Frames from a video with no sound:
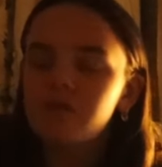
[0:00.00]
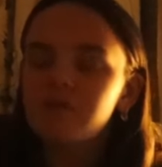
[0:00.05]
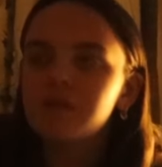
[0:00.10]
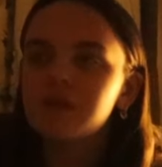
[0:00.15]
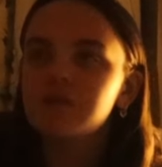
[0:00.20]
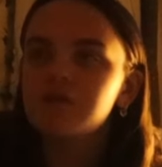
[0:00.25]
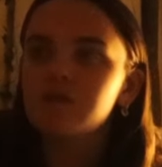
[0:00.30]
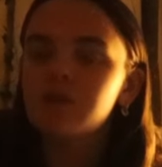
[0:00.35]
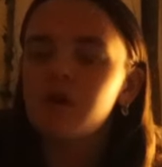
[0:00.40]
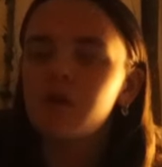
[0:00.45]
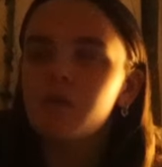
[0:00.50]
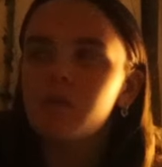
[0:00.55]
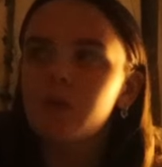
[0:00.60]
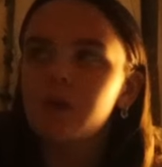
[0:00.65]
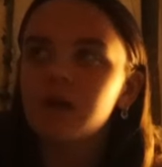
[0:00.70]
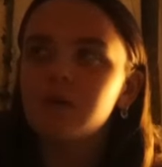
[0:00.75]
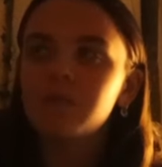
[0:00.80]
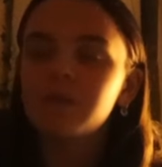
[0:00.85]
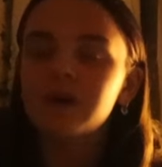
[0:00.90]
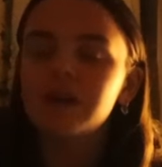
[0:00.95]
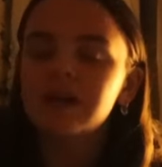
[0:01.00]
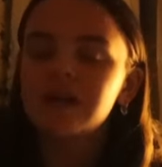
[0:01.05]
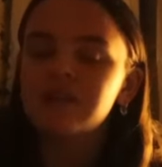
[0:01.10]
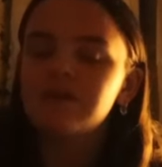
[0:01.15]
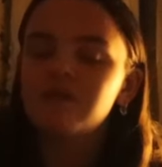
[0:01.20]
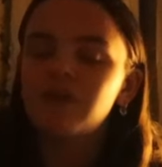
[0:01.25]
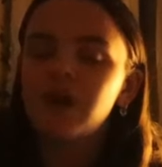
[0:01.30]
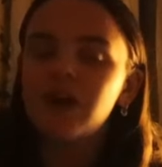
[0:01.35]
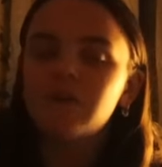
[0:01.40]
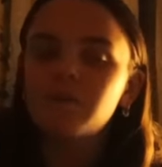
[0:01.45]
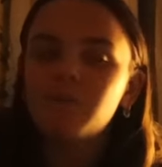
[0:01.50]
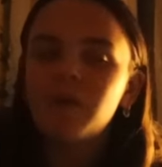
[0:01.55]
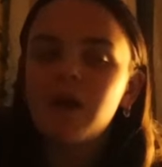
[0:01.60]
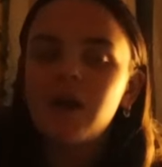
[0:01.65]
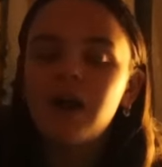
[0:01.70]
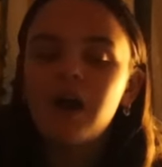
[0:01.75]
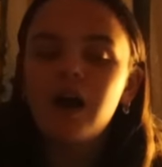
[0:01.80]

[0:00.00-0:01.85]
of me doing homework, but it's fine.